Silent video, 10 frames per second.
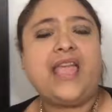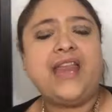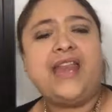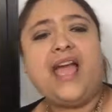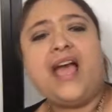
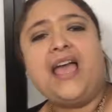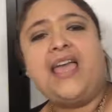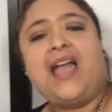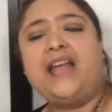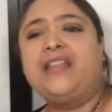Then I
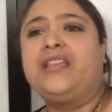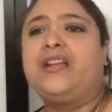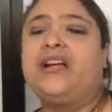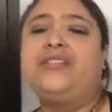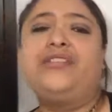added the
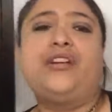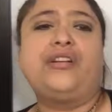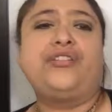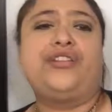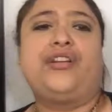
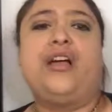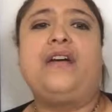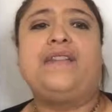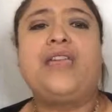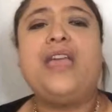conjunction
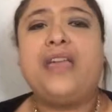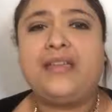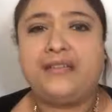of que,